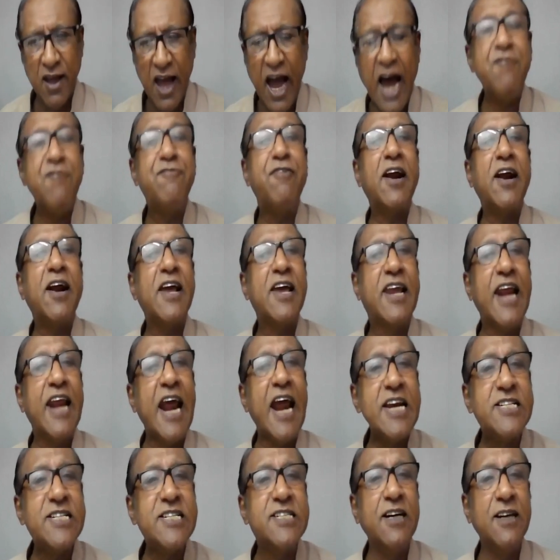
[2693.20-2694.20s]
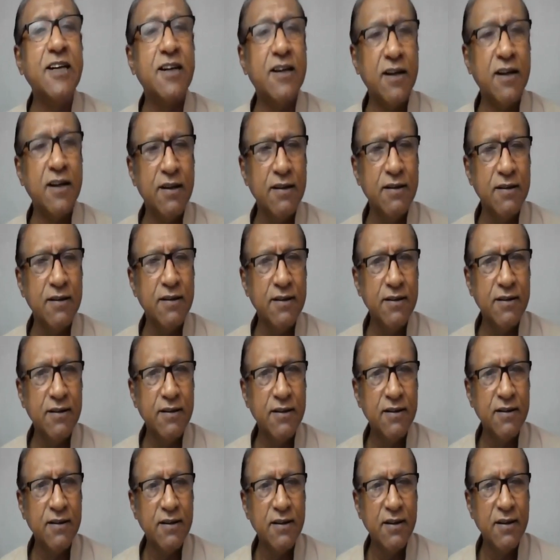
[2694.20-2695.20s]
and for greater
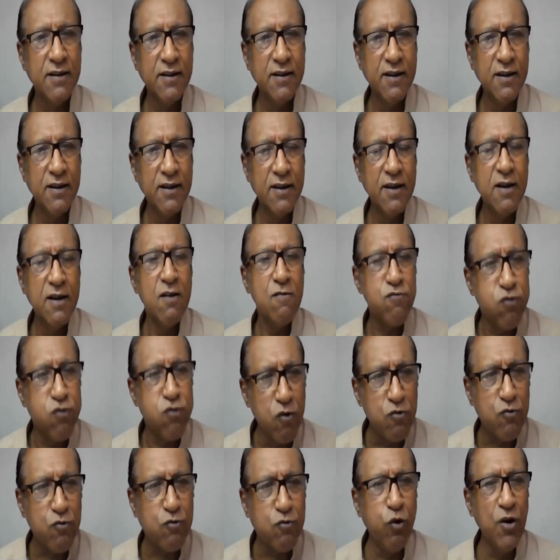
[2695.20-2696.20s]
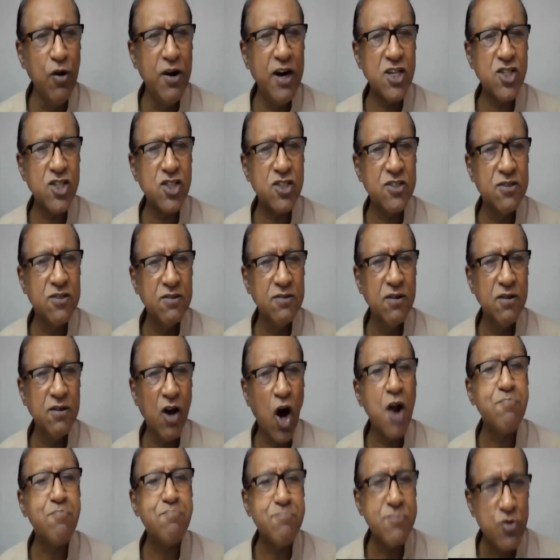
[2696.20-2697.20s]
fruitfulness
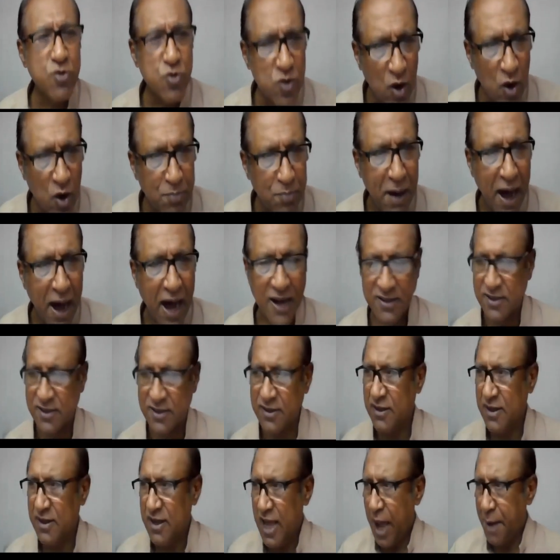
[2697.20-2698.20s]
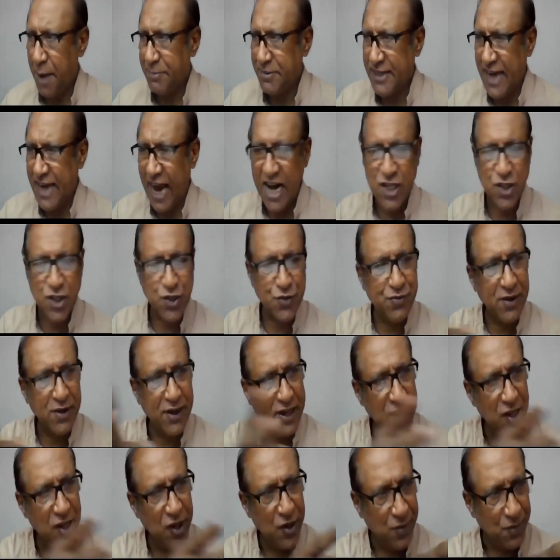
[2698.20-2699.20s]
on your part, I'm
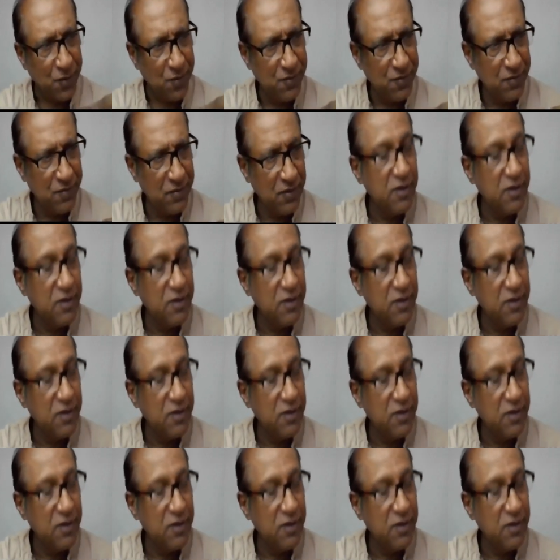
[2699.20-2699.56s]
transferring you.